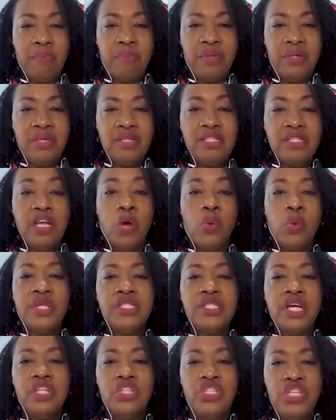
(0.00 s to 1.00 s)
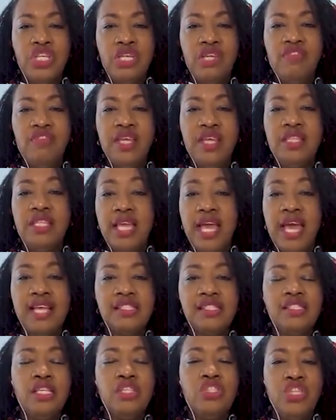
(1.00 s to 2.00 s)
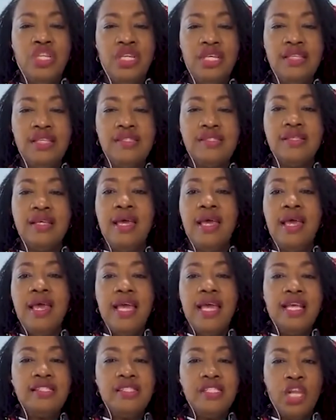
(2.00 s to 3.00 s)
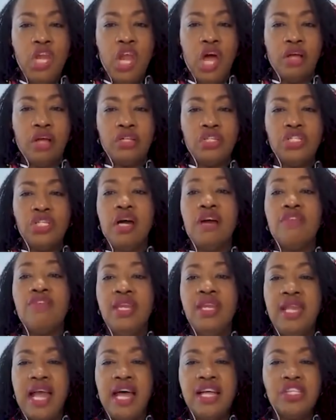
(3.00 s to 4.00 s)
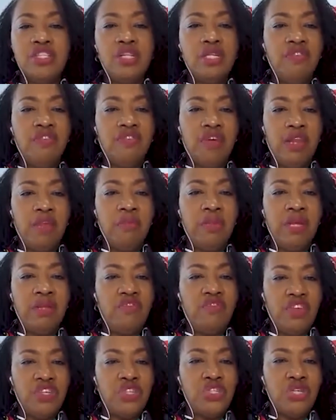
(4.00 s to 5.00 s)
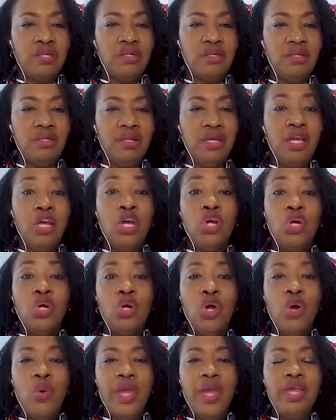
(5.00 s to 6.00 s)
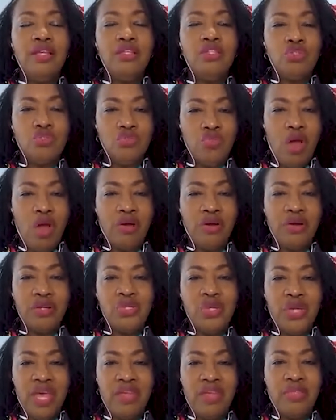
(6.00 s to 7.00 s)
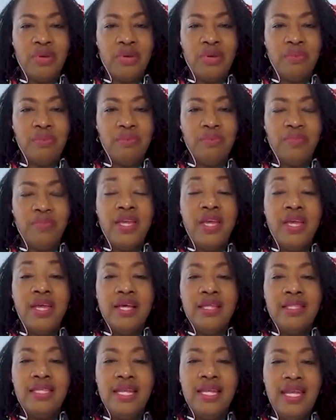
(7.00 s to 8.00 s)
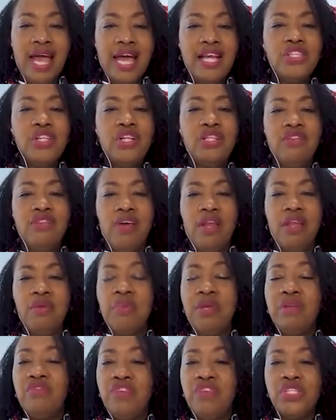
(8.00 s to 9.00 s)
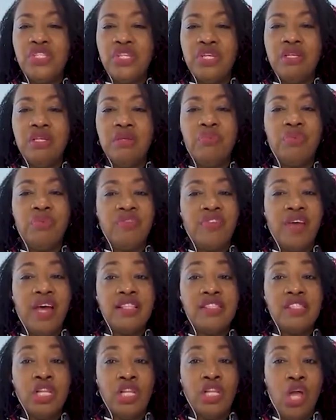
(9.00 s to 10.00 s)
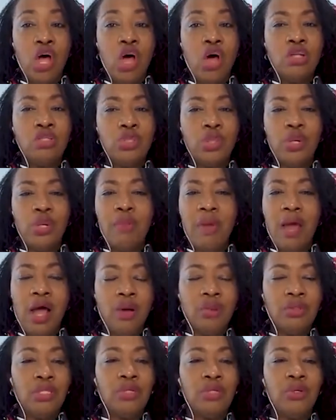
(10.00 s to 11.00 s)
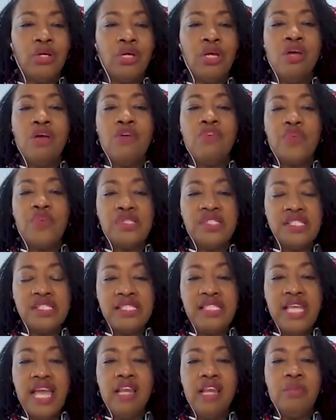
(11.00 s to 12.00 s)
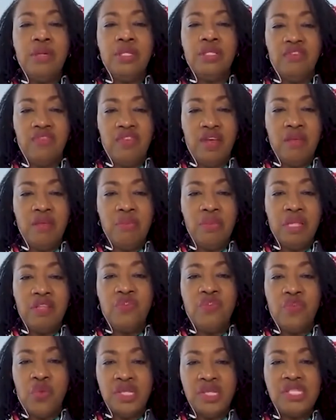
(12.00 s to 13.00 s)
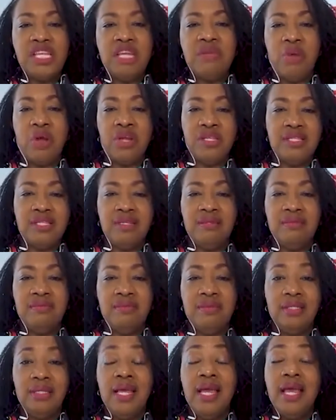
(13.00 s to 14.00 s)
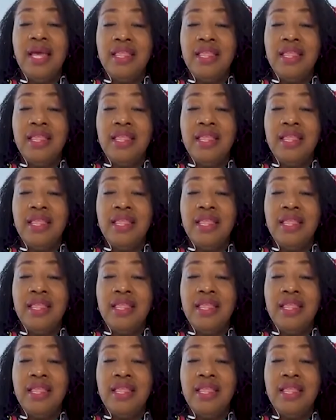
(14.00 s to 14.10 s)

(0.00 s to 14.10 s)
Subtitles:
step towards achieving the SDGs is the launch of the National Development Vision, Growing Stronger Together. The National Development Vision provides a long-term outlook for sustainable development for St. Maarten.